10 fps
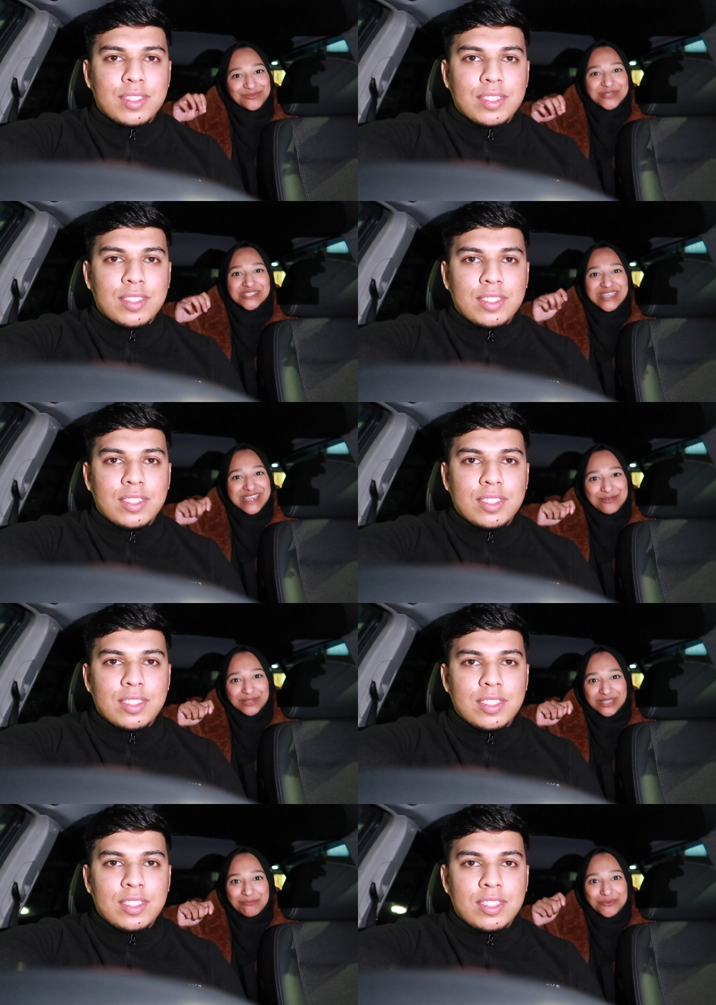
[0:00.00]
Speaker 1: We used to eat it with
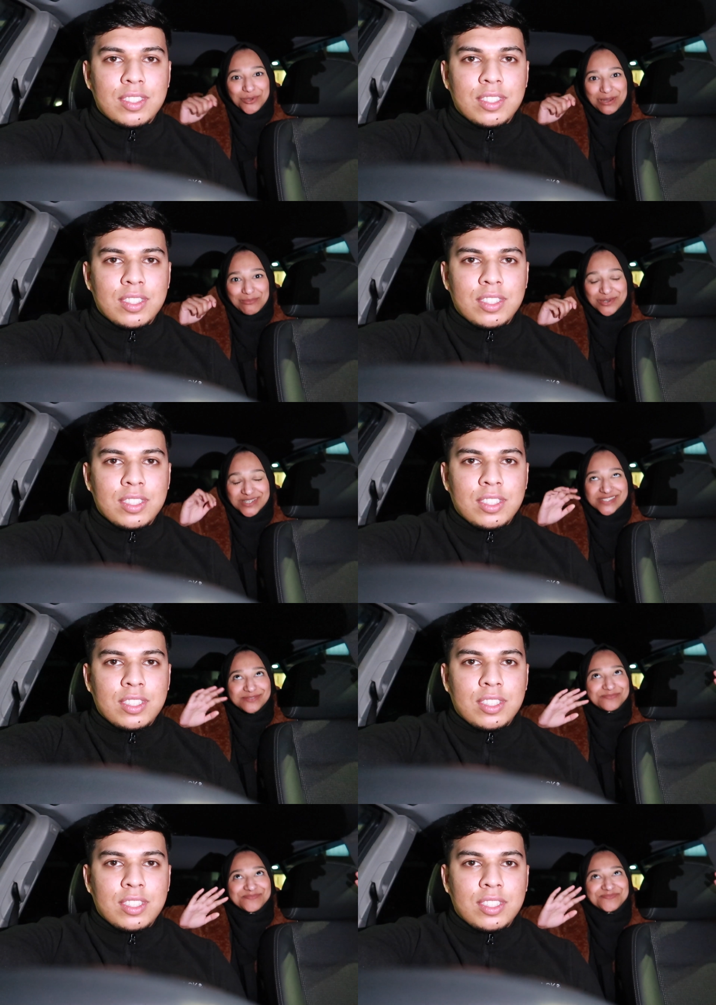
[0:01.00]
um, Nuna Morris.
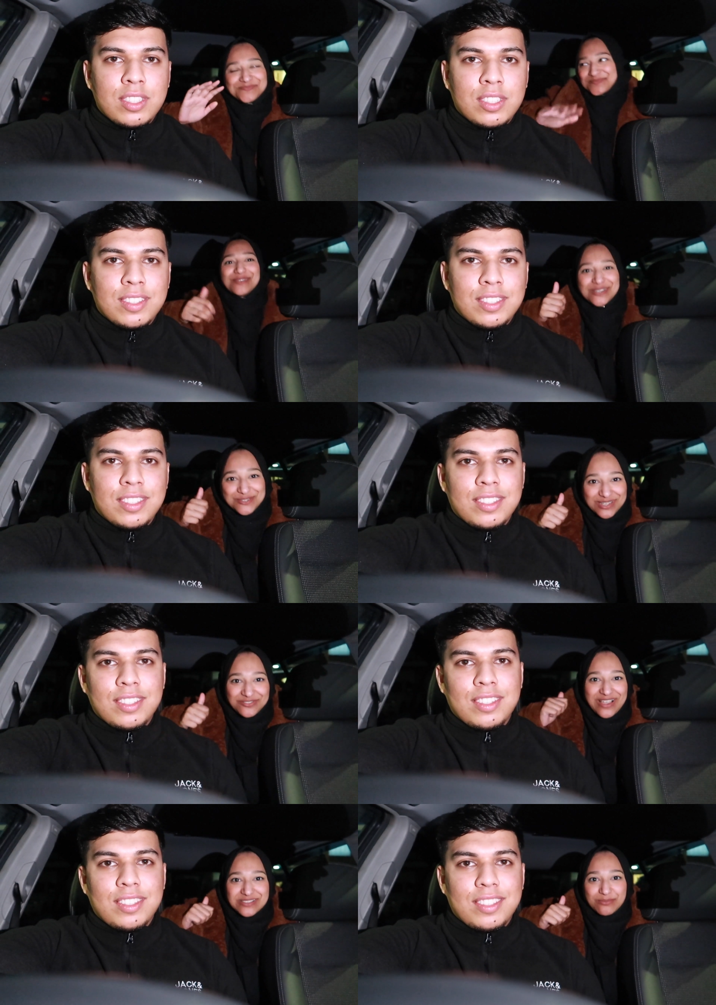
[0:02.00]
Mm. We're going to try to
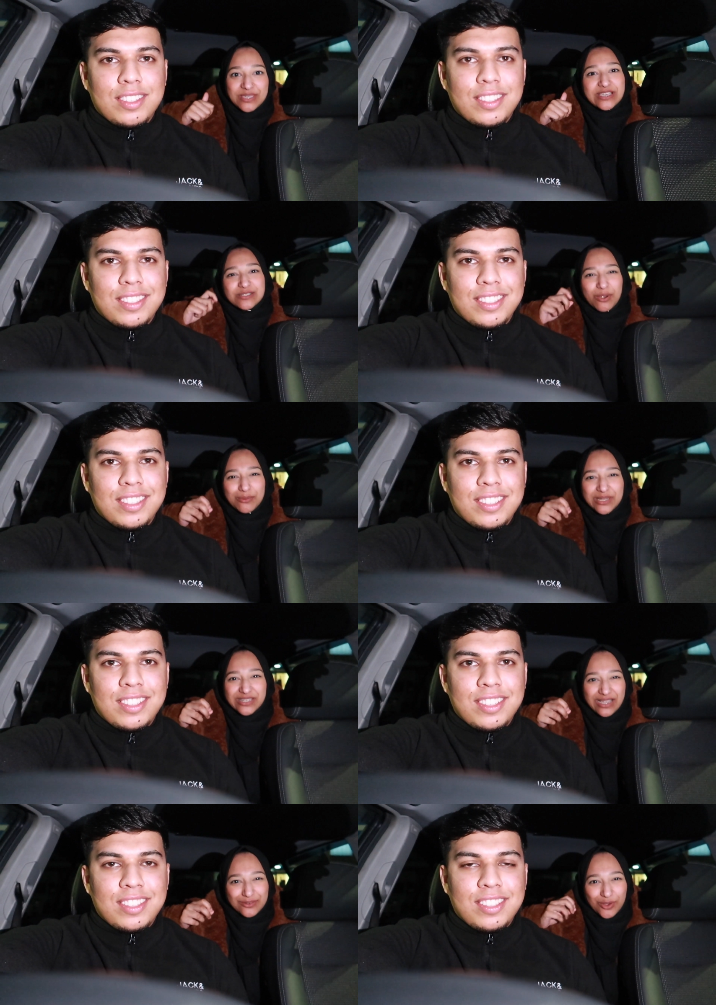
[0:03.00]
find some here. It's probably
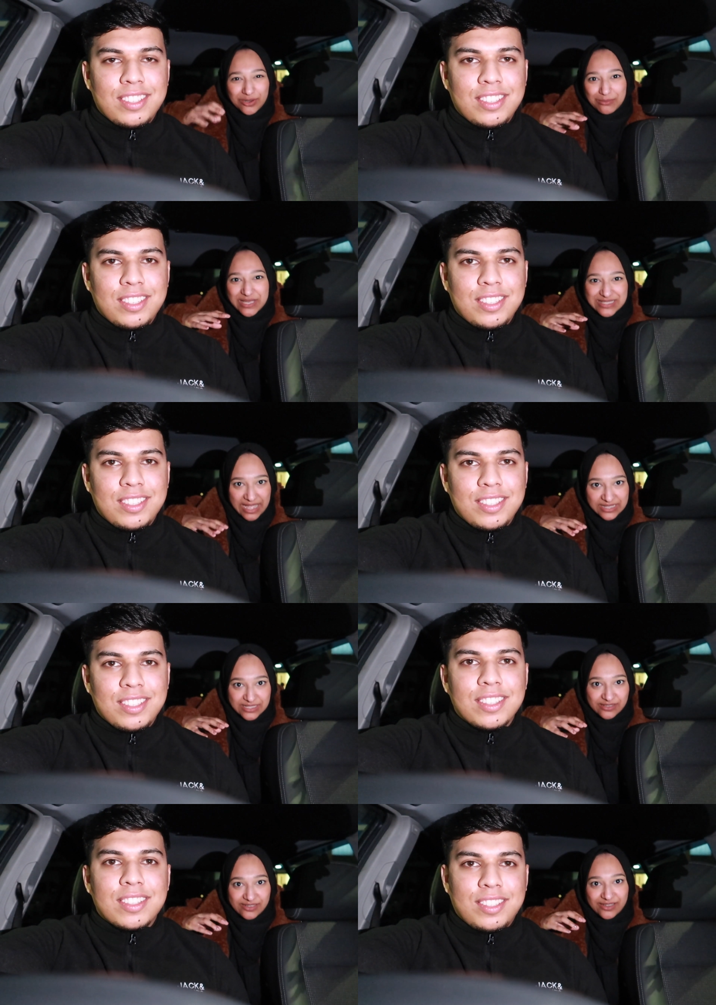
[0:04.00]
like not going to be as nice
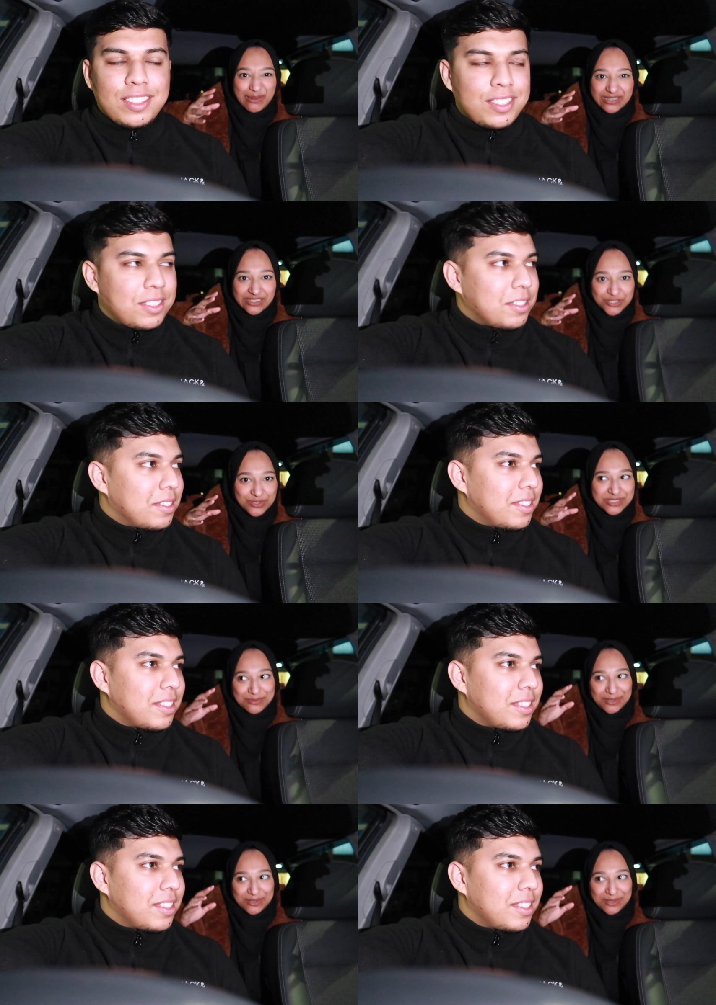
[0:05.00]
as the Bangladesh ones,